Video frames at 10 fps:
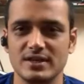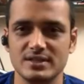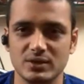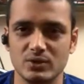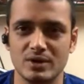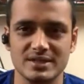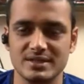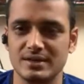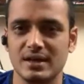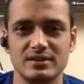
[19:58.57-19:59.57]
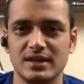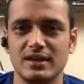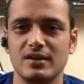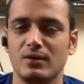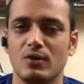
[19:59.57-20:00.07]
horizon to horizon
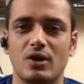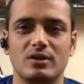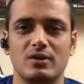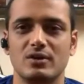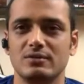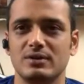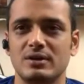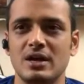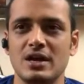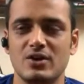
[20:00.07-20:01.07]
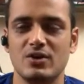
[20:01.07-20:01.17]
nothing not not even